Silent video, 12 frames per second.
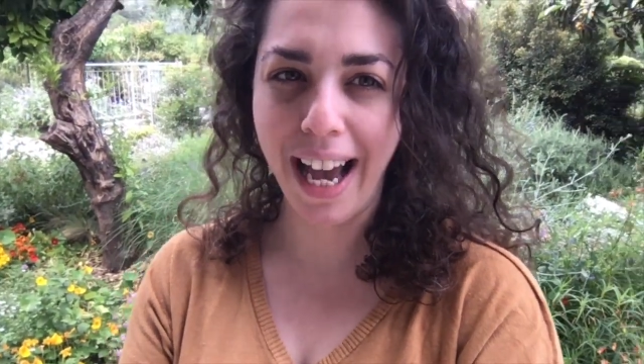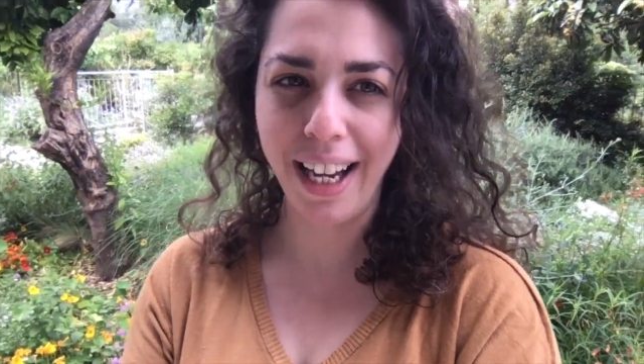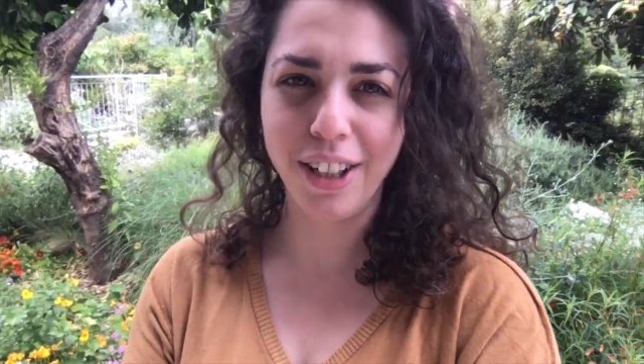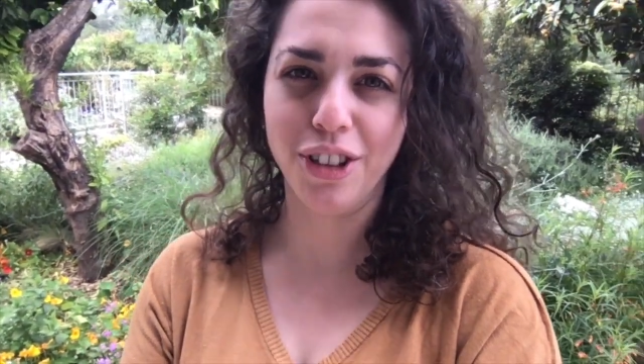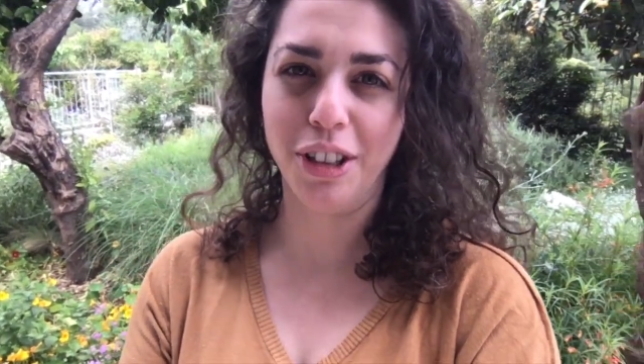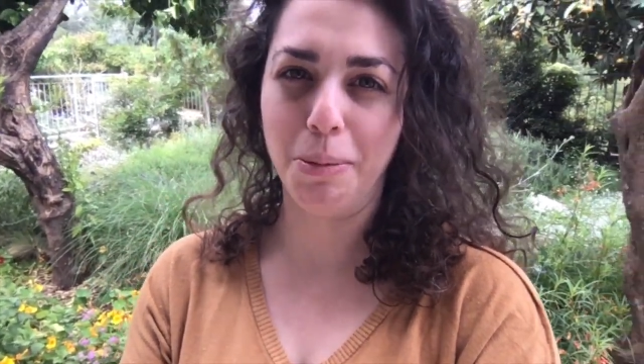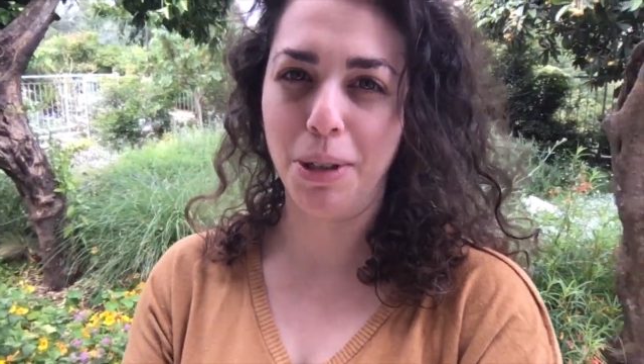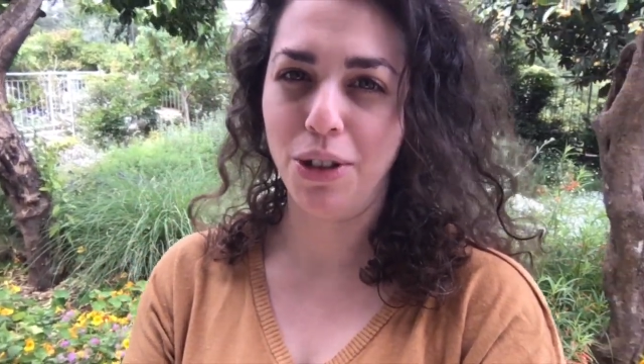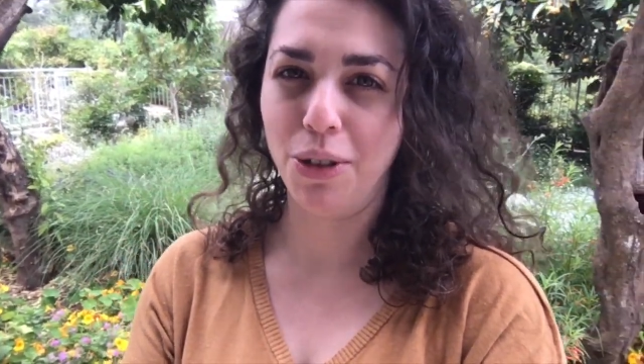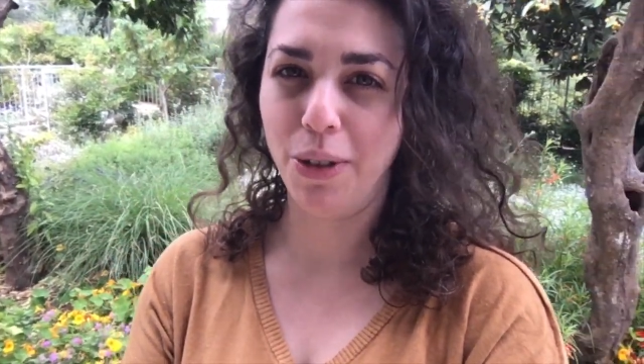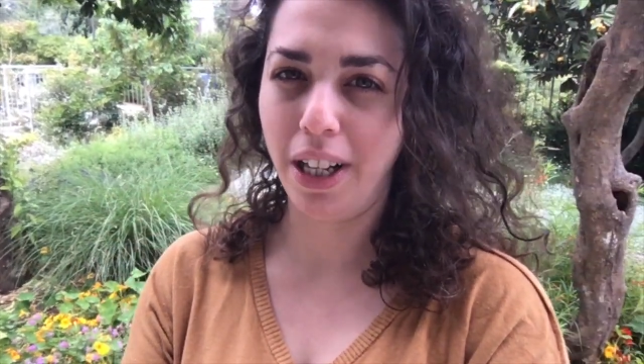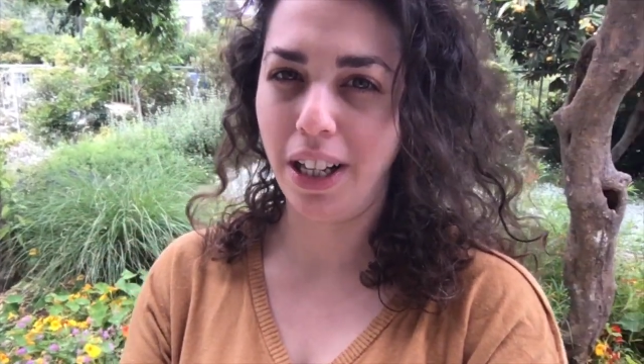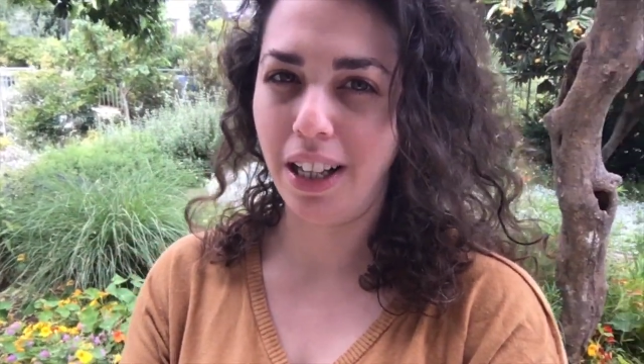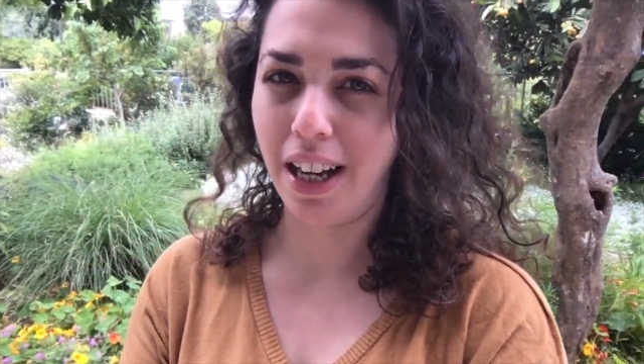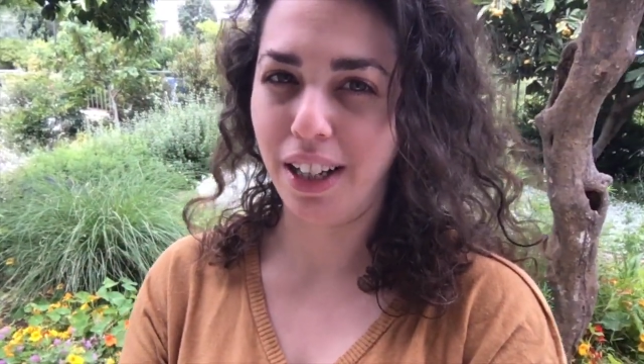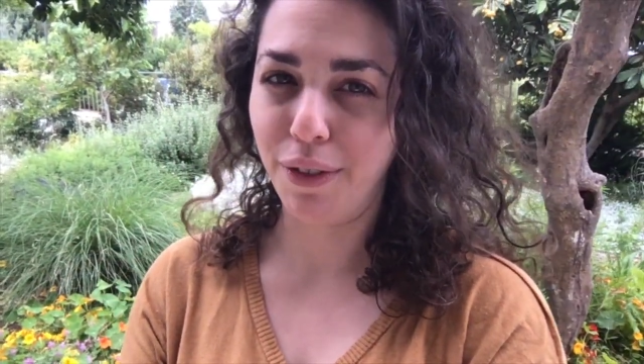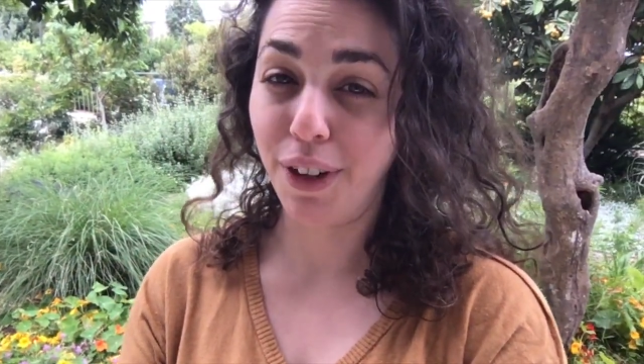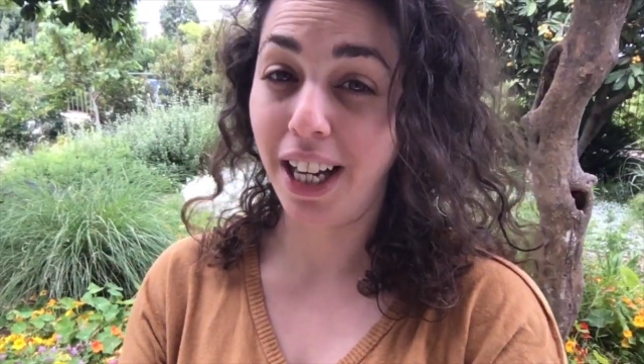actually been doing a
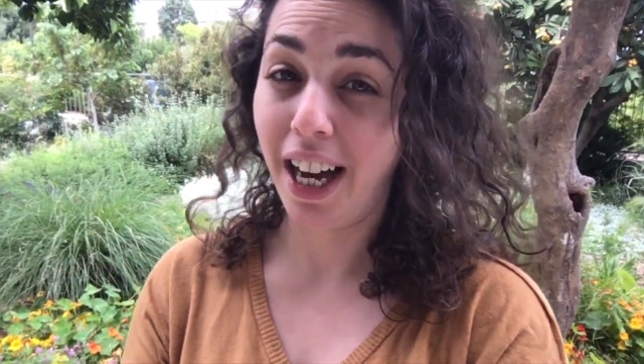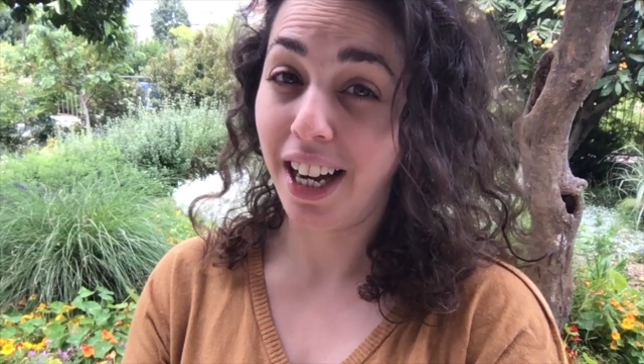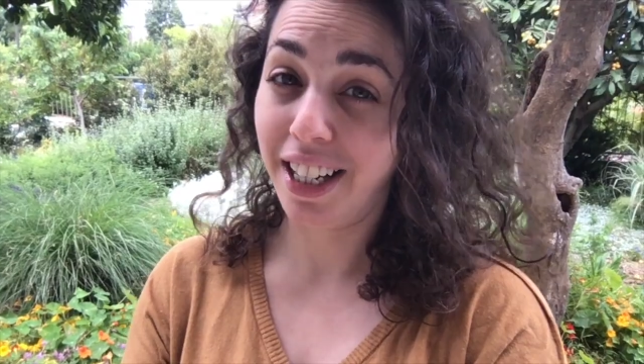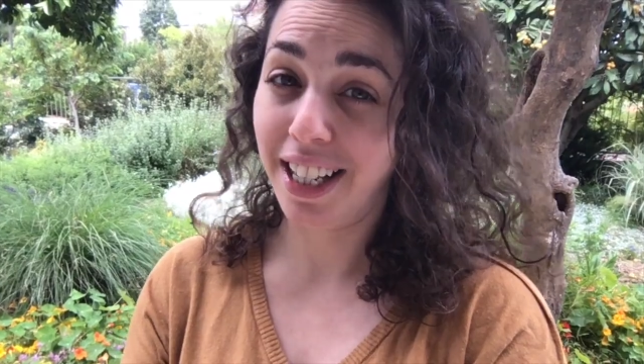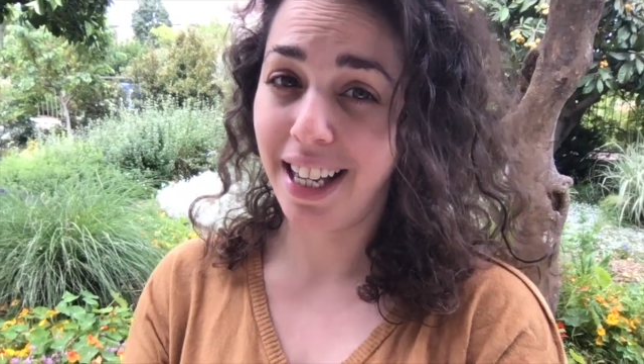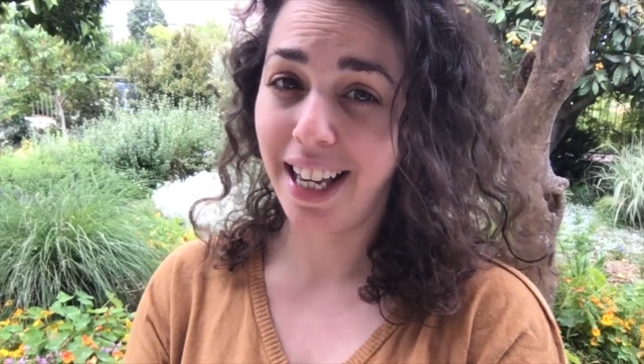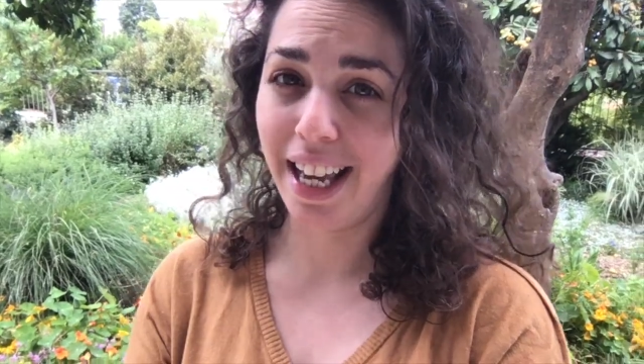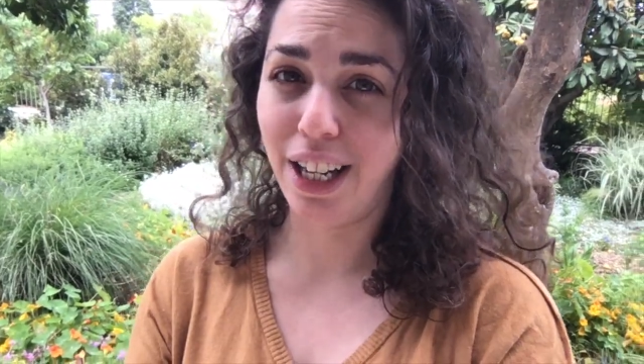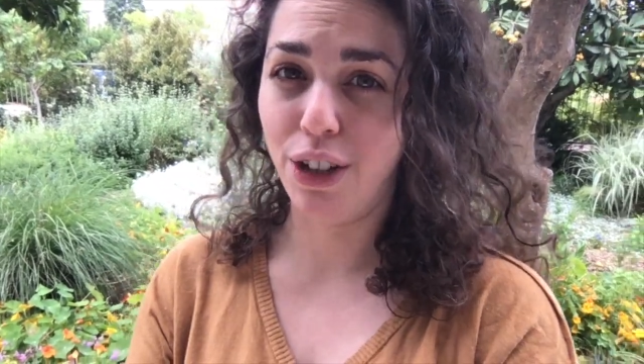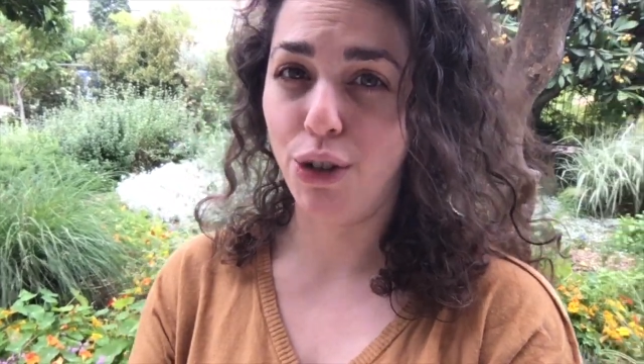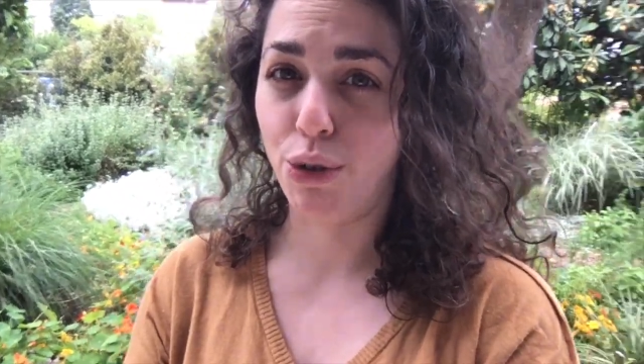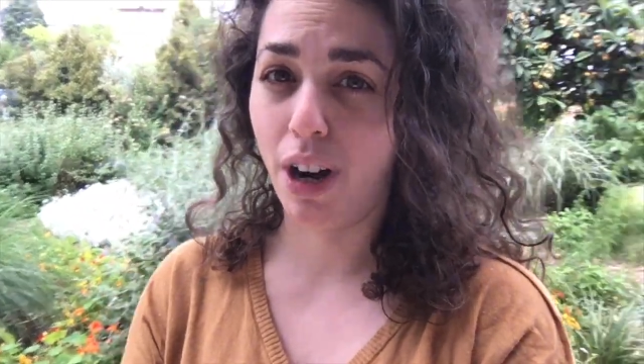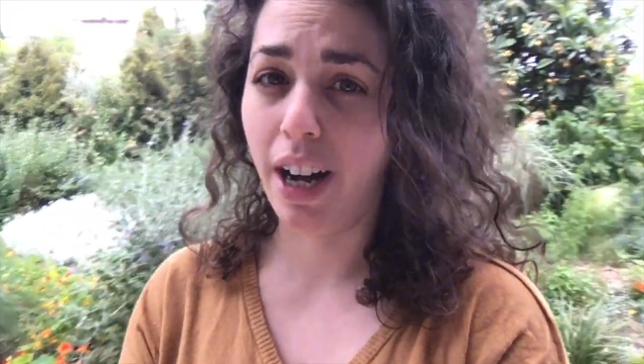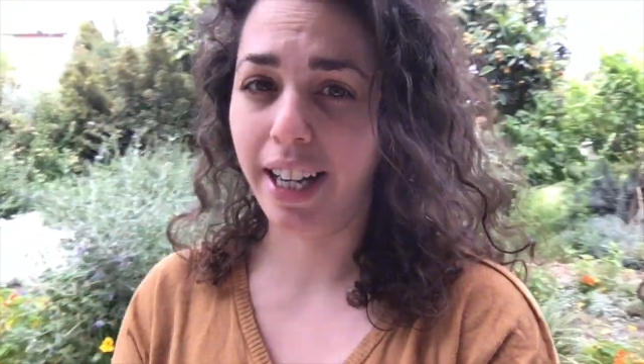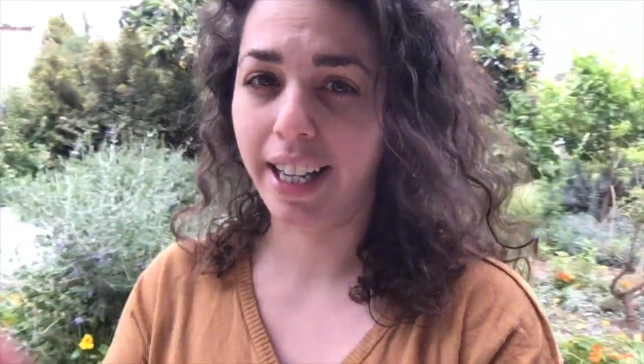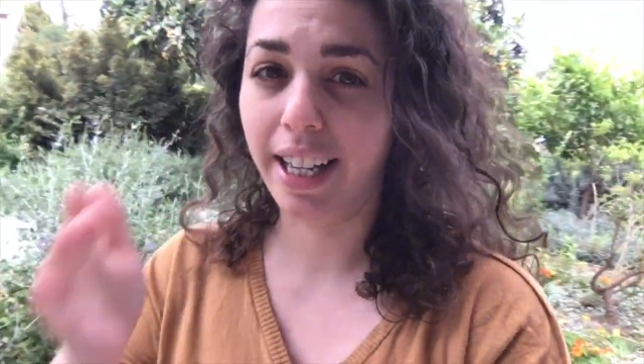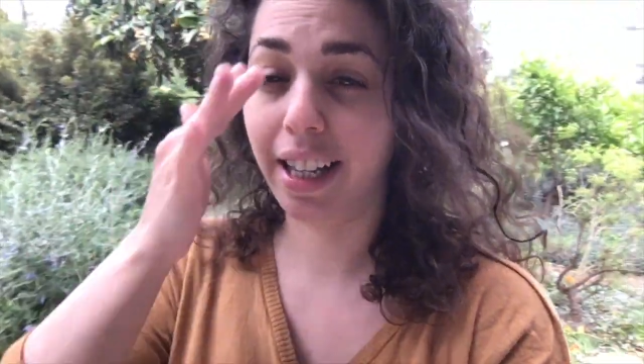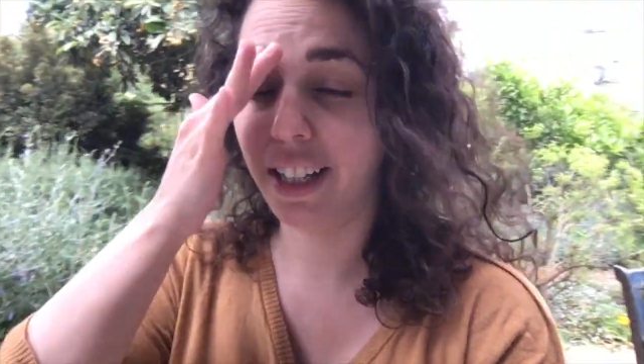lot of cutting and
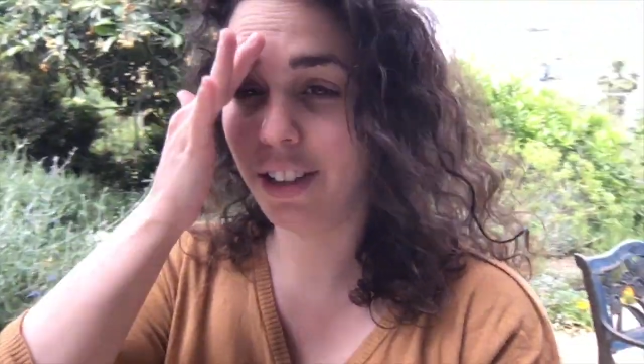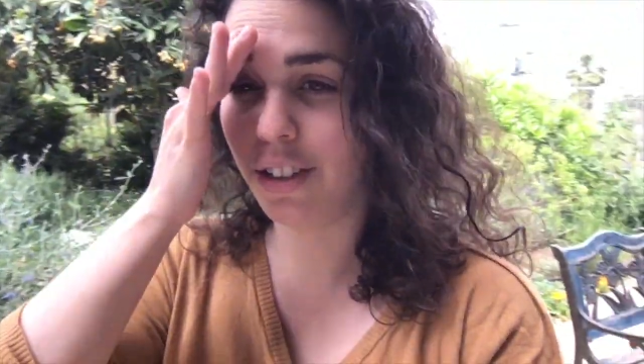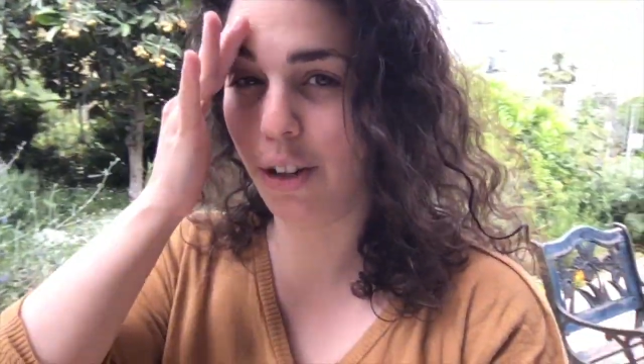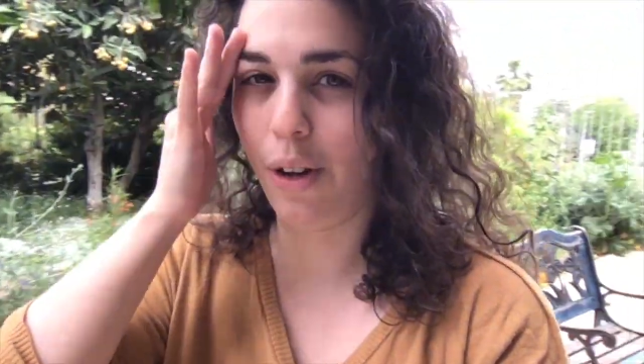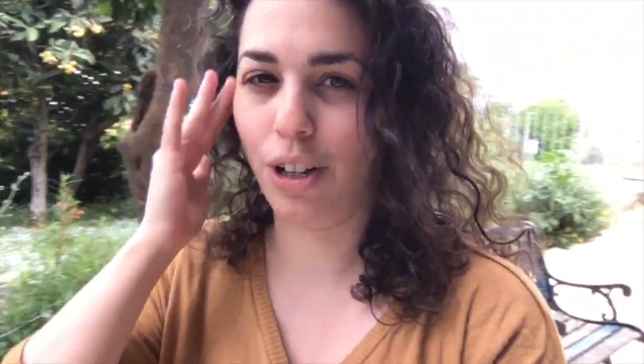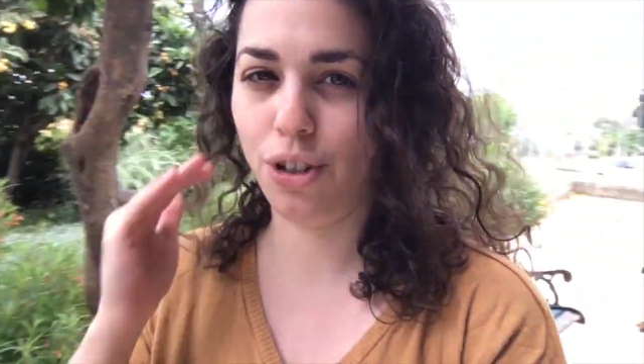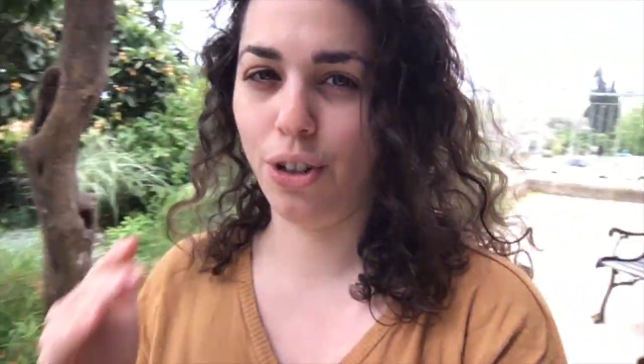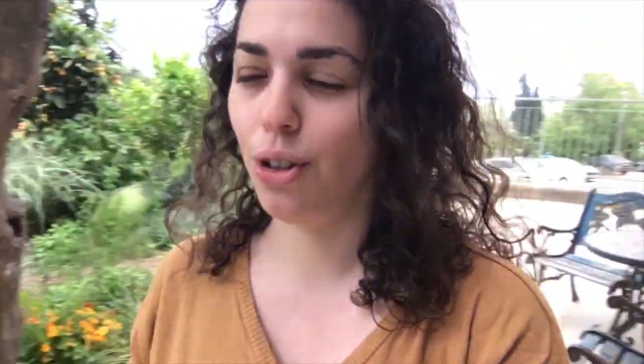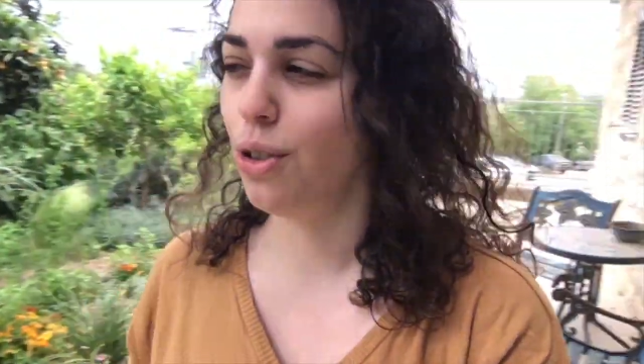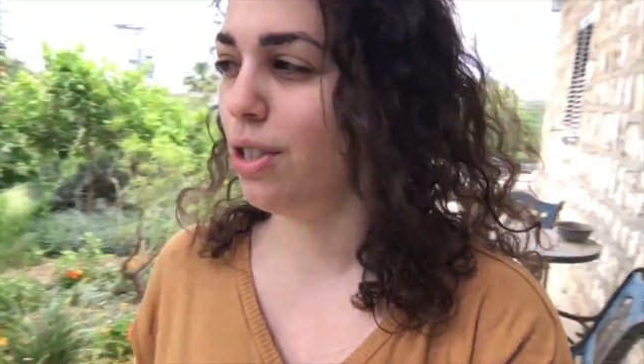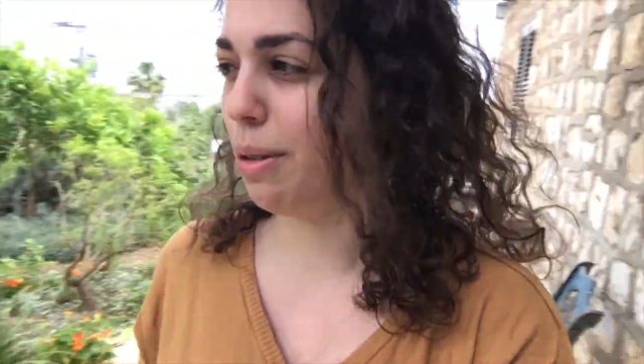drying. So I'll show you